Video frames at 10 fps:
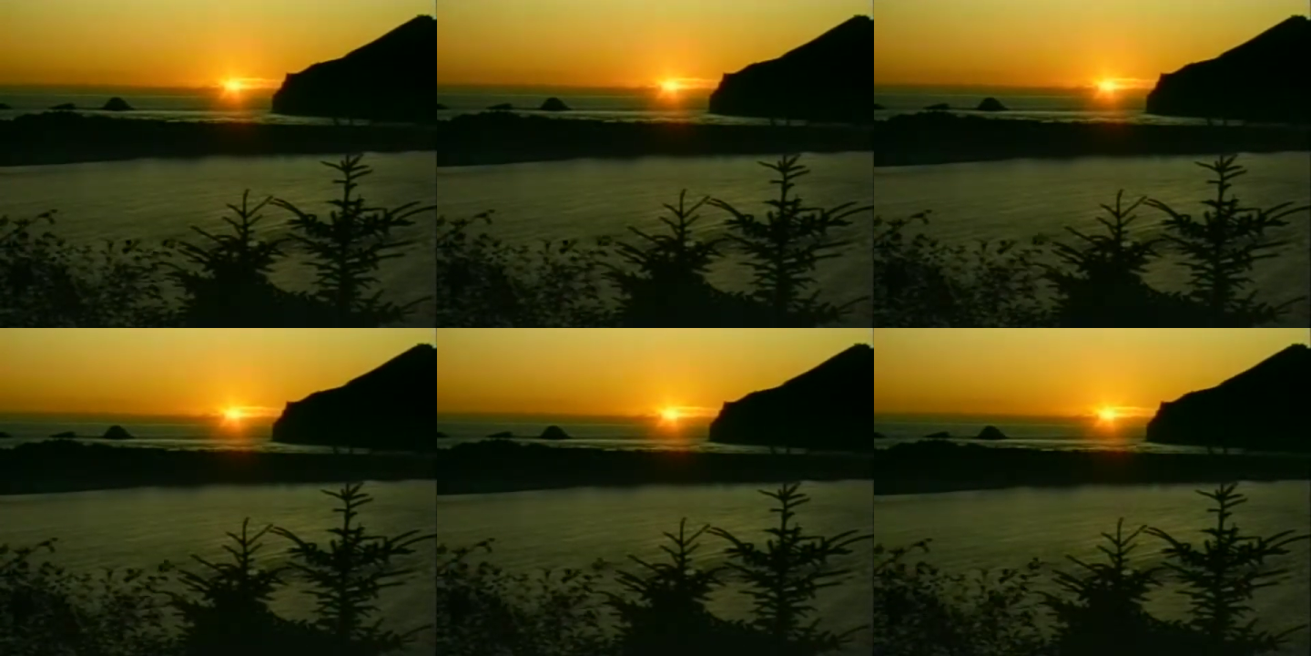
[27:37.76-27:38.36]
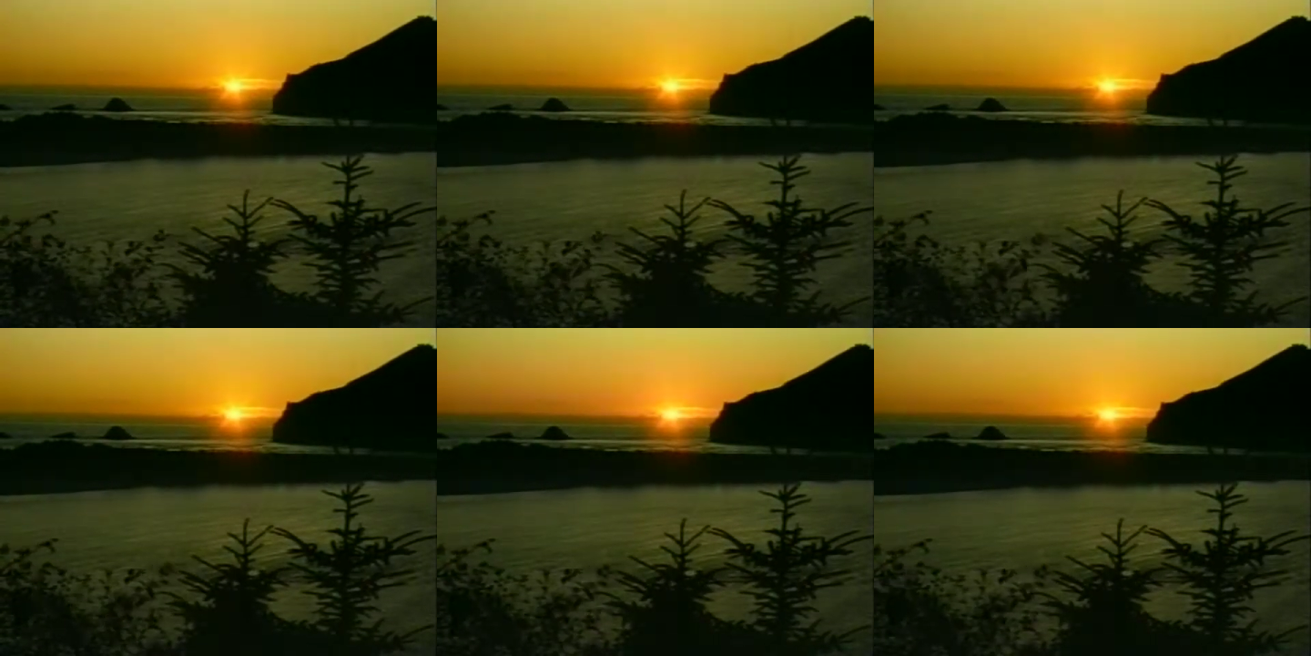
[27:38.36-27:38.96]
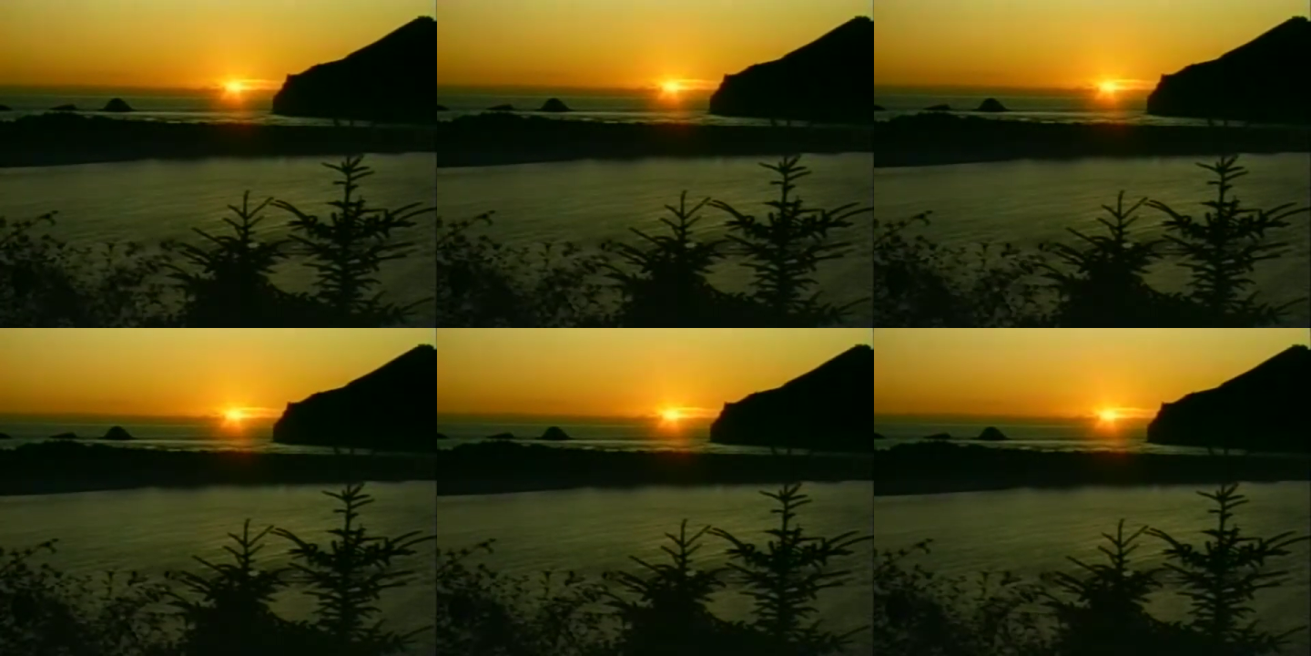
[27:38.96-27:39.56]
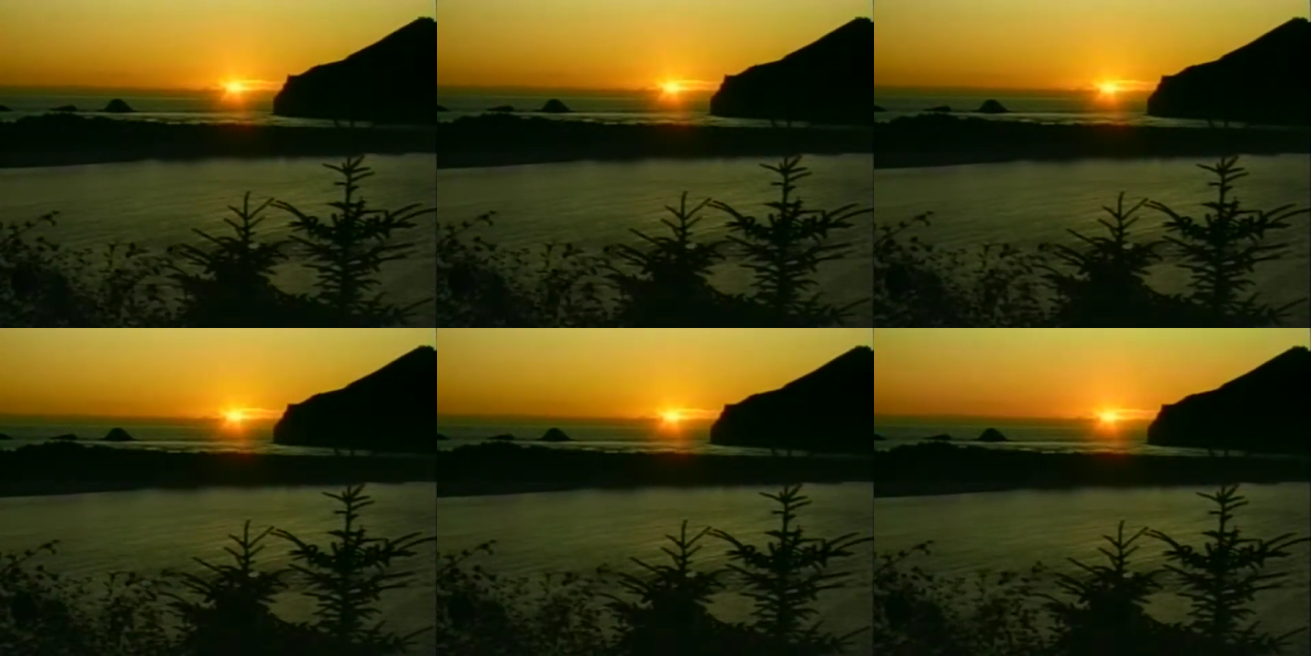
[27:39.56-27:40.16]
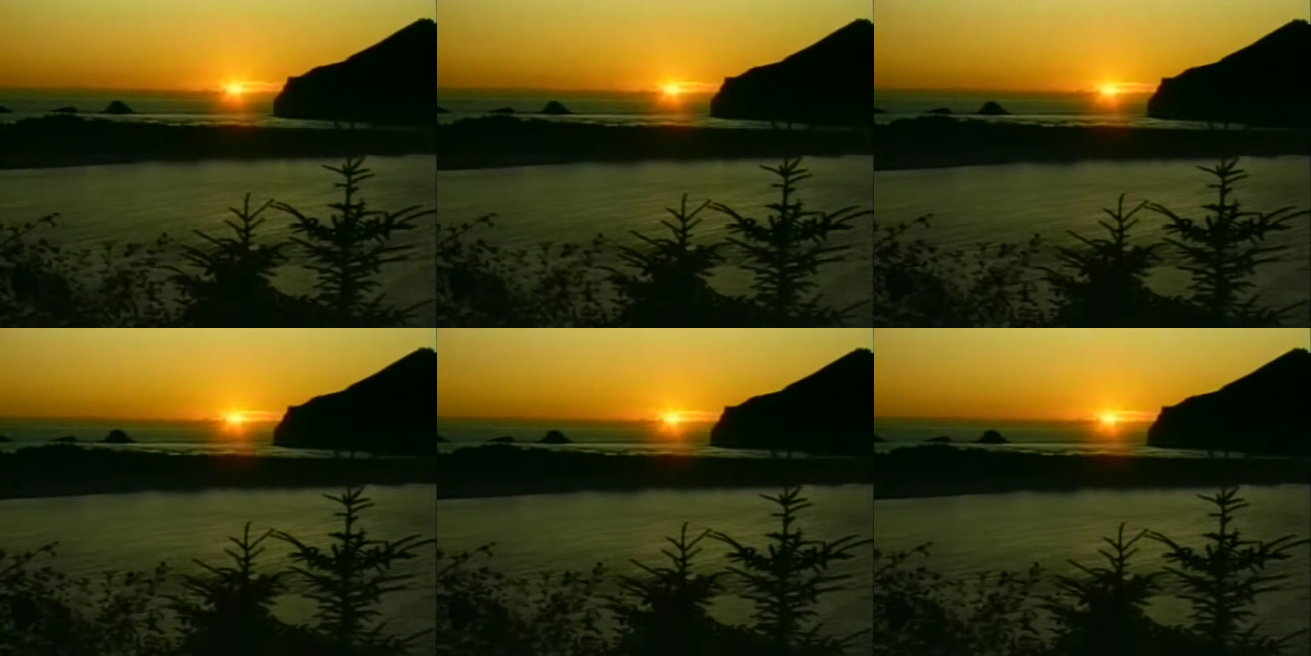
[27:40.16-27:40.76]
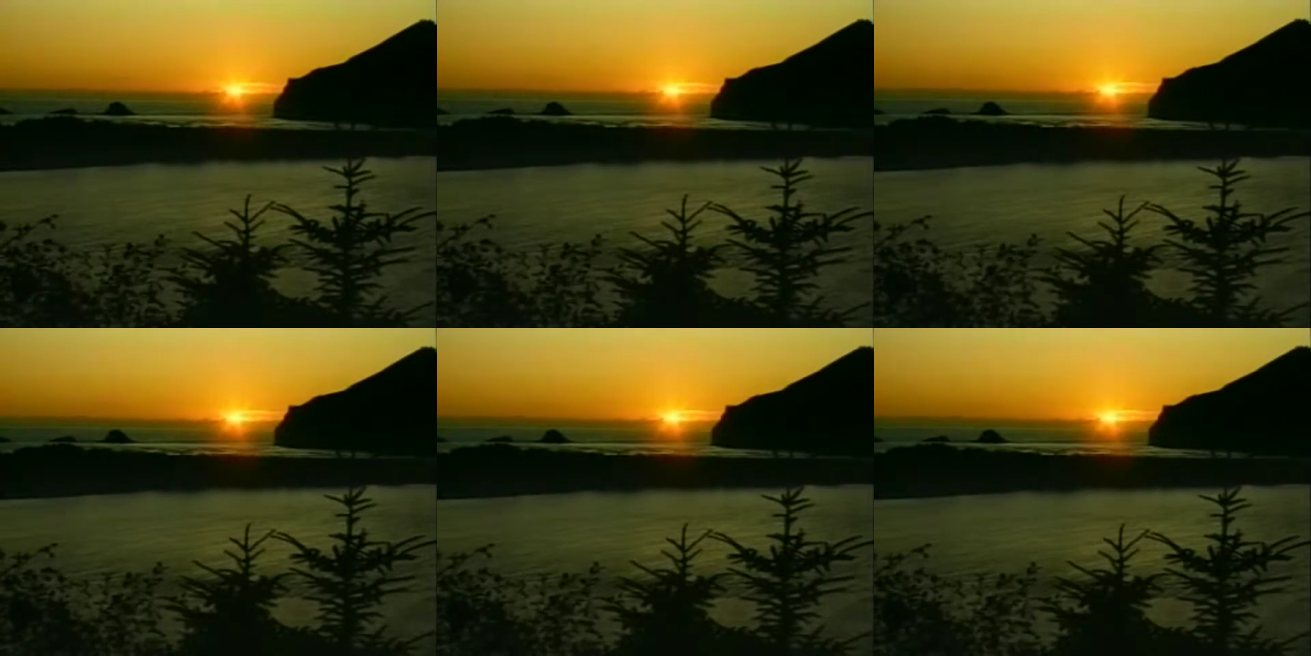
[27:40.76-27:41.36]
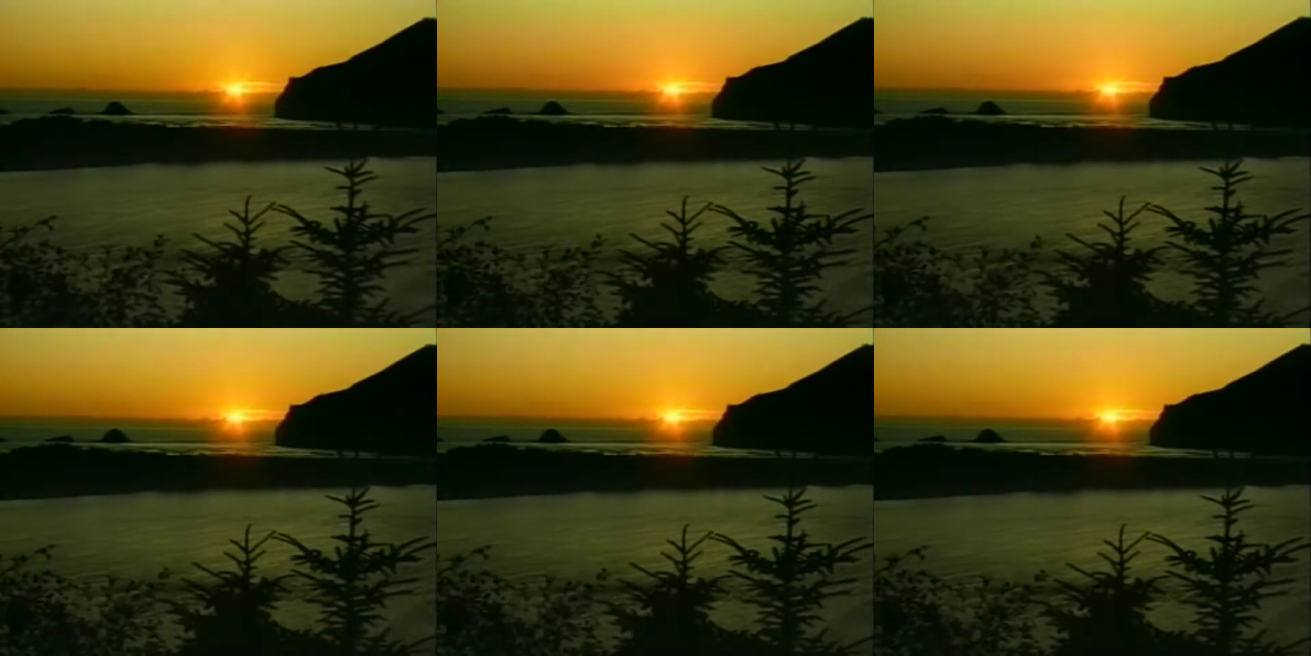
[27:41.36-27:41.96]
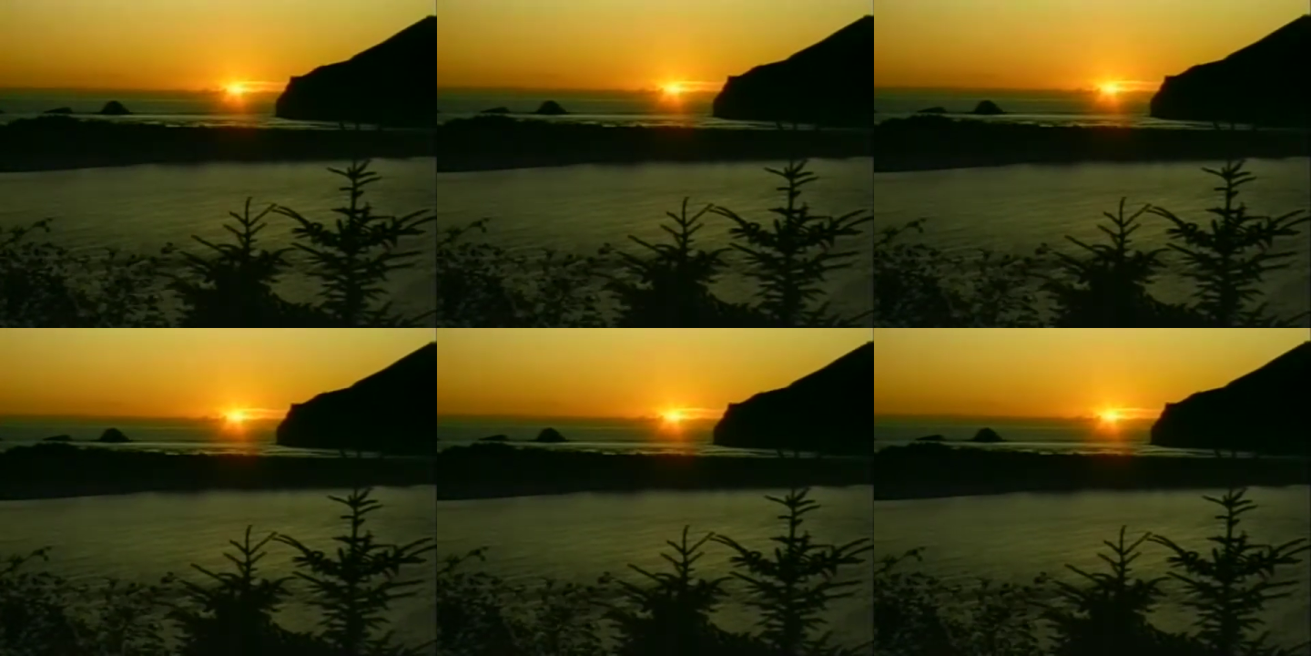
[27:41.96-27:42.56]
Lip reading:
(no speaker visible)